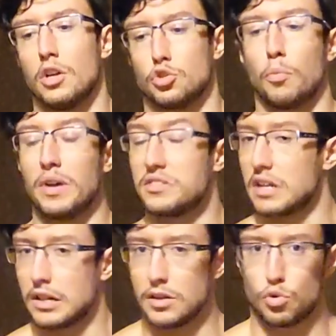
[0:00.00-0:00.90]
So
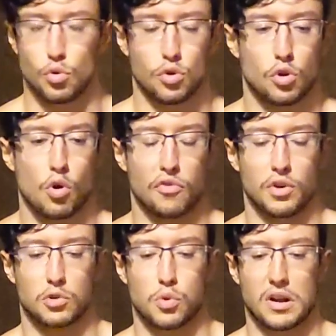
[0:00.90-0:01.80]
basically, to go
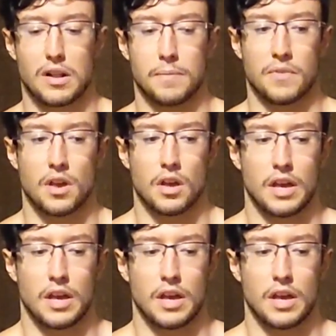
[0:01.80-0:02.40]
over it quickly,